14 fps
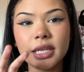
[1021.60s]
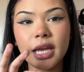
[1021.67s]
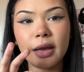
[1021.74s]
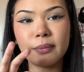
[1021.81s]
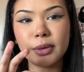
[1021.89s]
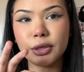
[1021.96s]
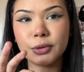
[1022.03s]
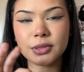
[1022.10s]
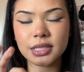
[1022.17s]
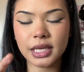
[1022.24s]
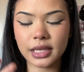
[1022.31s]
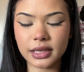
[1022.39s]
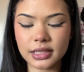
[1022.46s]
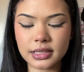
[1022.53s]
I've been
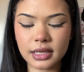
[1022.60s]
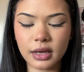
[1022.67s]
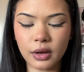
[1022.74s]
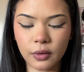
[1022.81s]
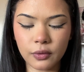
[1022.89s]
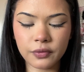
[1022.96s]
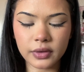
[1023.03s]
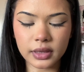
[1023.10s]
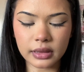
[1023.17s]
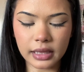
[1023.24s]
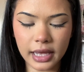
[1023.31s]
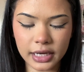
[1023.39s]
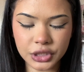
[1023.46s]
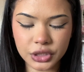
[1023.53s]
using this e.l.f.
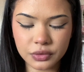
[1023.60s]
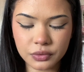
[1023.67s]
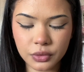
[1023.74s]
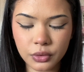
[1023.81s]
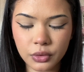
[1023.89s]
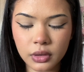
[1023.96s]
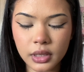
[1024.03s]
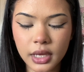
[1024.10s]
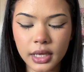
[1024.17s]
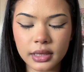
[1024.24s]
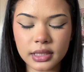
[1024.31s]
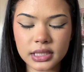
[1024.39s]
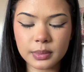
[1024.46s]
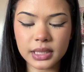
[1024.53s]
Lash and Roll.
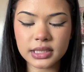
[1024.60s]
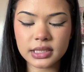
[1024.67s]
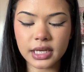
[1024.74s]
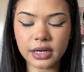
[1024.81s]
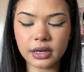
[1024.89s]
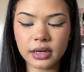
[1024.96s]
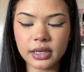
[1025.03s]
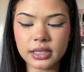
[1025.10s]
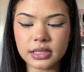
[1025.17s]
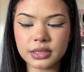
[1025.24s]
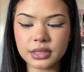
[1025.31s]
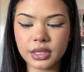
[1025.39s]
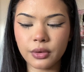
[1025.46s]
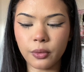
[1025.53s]
This mascara is
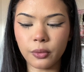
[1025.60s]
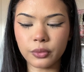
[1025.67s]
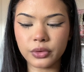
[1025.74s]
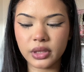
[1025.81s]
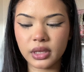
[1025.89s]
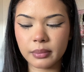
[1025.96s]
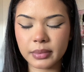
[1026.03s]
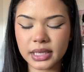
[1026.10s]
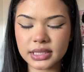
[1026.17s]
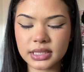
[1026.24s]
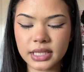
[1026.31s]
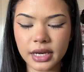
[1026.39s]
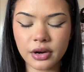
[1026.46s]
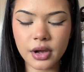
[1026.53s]
the only
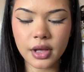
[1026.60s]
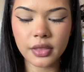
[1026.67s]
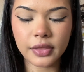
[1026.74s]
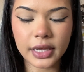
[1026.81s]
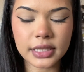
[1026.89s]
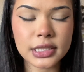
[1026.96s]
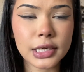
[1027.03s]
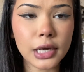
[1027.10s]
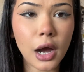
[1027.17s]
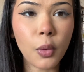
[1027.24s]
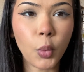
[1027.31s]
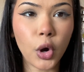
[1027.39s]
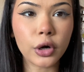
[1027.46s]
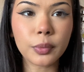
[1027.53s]
mascara that's not
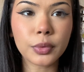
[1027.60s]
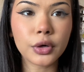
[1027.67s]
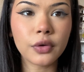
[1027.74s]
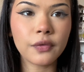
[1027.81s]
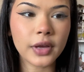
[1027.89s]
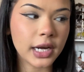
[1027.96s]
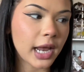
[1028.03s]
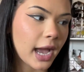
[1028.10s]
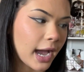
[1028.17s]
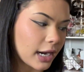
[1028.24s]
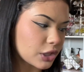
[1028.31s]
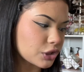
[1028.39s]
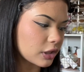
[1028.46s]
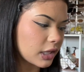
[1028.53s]
waterproof and
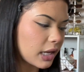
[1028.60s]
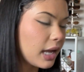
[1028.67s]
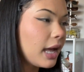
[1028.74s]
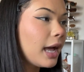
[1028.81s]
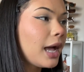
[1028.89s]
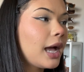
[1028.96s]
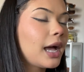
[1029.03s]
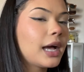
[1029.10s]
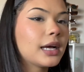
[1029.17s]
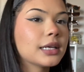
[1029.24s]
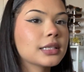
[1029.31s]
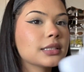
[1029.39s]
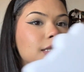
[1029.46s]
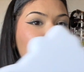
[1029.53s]
actually
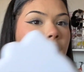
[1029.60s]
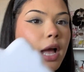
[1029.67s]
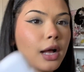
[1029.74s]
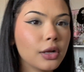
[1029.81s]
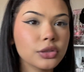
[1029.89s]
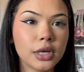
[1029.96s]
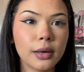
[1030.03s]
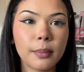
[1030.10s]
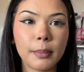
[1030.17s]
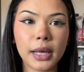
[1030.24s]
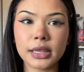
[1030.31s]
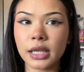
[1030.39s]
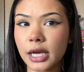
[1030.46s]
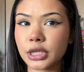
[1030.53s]
has held up my
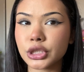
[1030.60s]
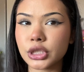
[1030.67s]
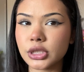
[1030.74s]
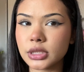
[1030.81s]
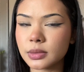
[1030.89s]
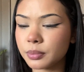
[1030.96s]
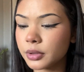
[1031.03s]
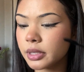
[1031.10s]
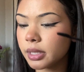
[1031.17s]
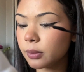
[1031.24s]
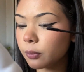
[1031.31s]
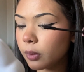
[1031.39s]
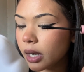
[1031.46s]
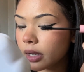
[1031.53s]
lashes pretty
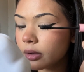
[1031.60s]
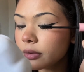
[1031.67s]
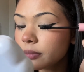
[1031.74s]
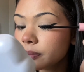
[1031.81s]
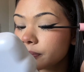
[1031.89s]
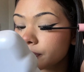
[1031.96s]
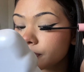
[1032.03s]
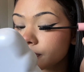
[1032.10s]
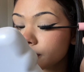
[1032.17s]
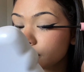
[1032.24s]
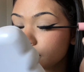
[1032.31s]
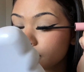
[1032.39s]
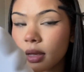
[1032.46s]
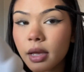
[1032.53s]
well.
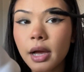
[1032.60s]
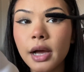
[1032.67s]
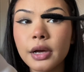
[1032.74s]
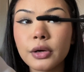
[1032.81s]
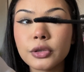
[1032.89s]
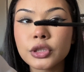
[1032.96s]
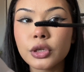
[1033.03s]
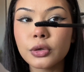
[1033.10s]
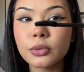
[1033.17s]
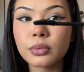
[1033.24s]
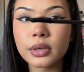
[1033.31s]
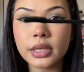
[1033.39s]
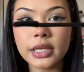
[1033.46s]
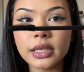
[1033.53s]
I also
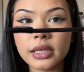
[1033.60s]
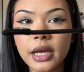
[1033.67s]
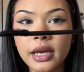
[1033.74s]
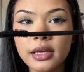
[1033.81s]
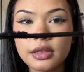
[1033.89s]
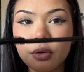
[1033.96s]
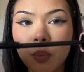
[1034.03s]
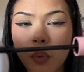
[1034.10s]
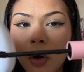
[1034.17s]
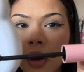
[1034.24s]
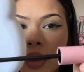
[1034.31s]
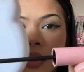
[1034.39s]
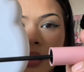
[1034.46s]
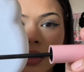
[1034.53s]
really like the wand.